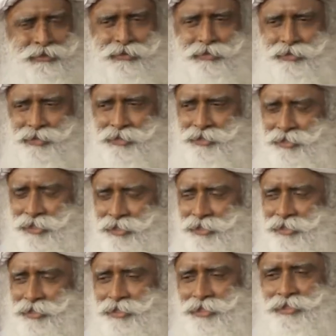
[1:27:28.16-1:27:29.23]
These
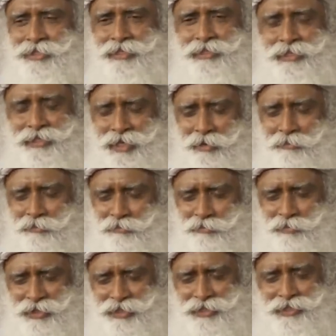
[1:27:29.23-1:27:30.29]
days recently I'm
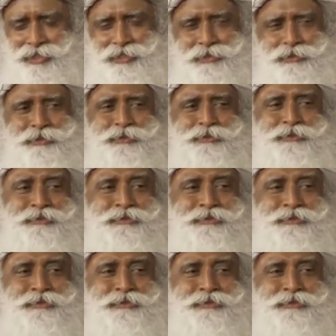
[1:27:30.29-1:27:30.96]
beginning to